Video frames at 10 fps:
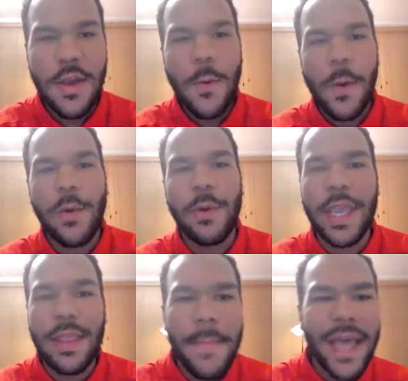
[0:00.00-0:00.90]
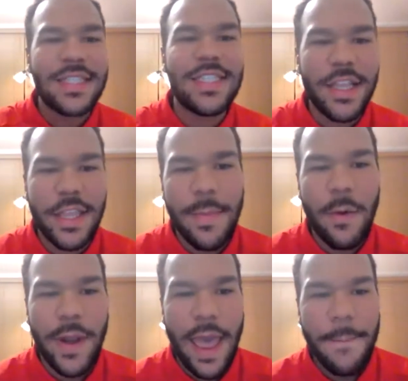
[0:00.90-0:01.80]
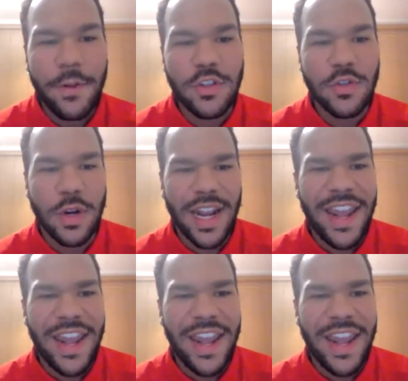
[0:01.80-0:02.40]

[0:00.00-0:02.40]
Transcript: where we were getting the message out there about what happened to Jordan.